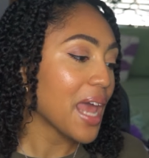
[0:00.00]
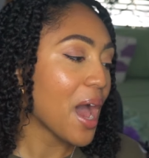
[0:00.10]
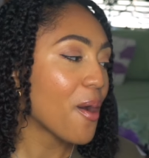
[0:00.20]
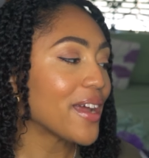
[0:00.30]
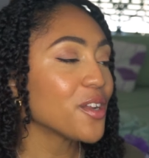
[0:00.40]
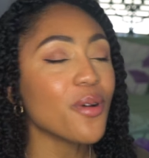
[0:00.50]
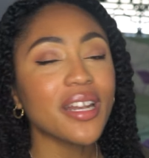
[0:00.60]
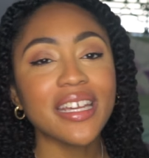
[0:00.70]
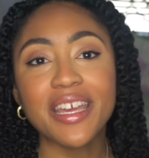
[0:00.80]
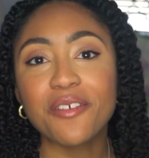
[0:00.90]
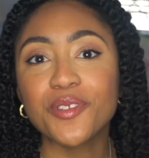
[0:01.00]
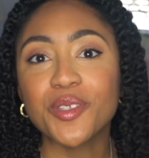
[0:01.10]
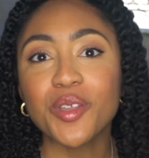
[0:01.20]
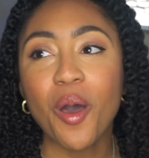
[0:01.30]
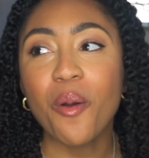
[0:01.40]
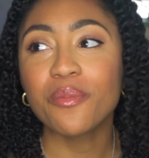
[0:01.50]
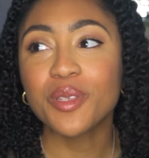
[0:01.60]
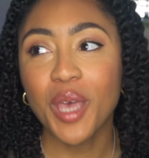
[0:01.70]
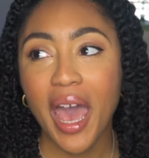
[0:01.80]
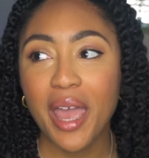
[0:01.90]
Now, I do want to give some
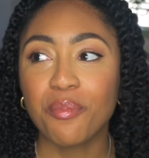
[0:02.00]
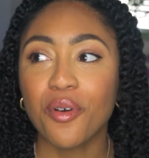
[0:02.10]
type